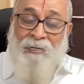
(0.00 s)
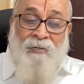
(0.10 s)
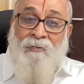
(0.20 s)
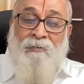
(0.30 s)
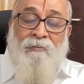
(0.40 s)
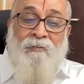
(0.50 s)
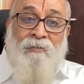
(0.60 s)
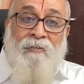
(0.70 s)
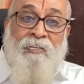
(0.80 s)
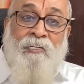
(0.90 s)
Then
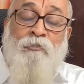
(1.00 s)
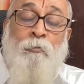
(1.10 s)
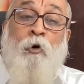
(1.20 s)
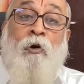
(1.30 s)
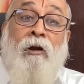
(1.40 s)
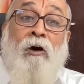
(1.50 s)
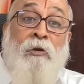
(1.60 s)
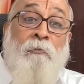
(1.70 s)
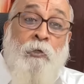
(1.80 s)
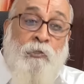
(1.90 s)
it is more raw
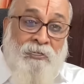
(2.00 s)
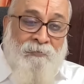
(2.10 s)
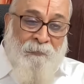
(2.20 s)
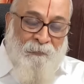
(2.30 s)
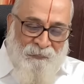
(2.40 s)
emotion.